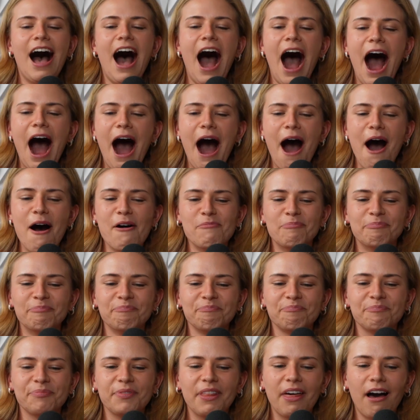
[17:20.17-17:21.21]

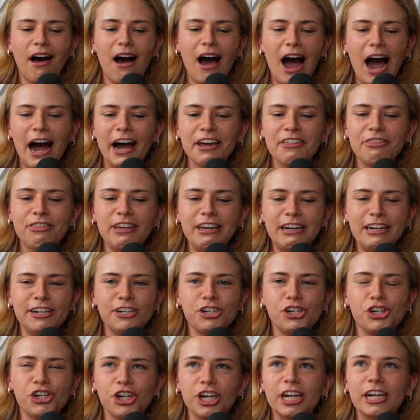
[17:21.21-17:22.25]
I think
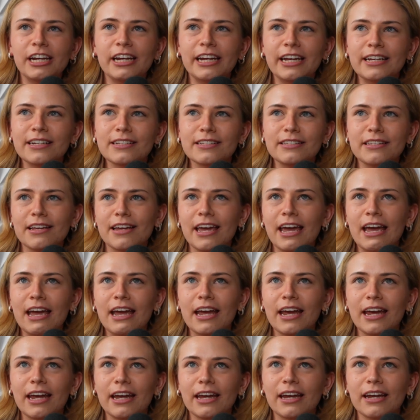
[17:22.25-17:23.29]
she is
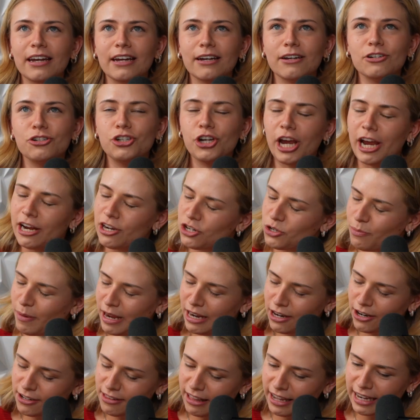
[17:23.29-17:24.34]
a change
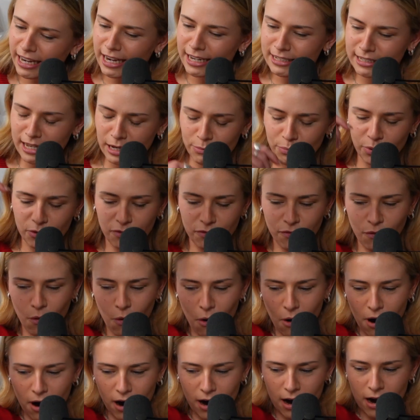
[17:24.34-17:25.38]
maker, like I said
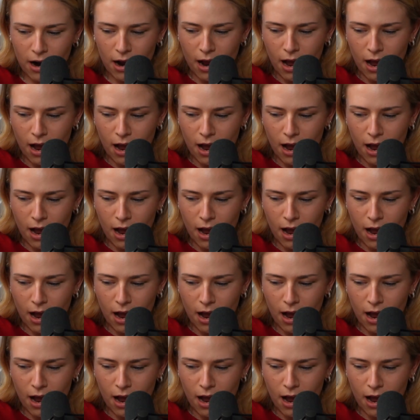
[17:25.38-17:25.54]
before.